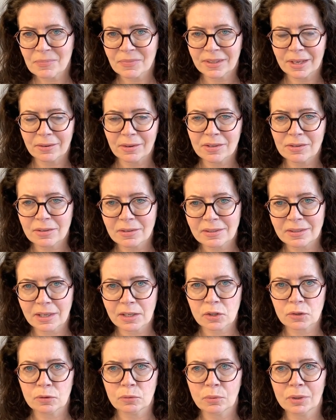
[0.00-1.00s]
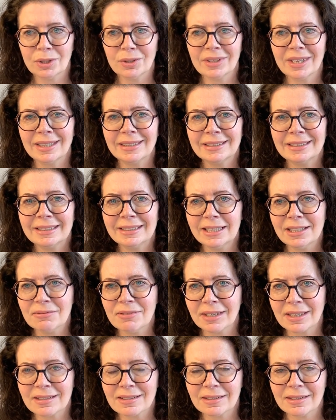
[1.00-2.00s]
there is a section where you can give
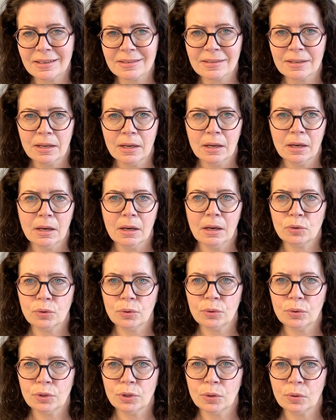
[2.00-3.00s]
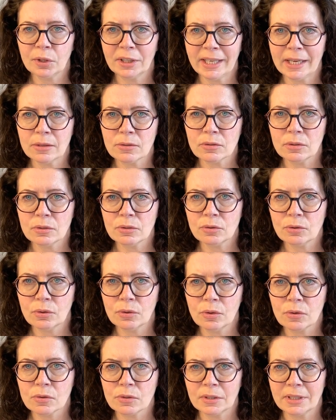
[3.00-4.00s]
access to your accountant to
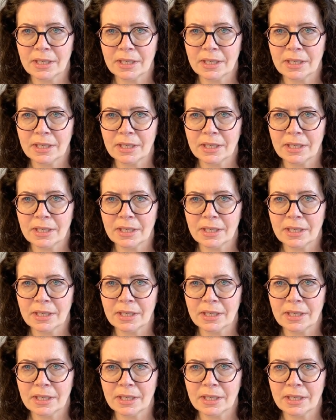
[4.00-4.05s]
those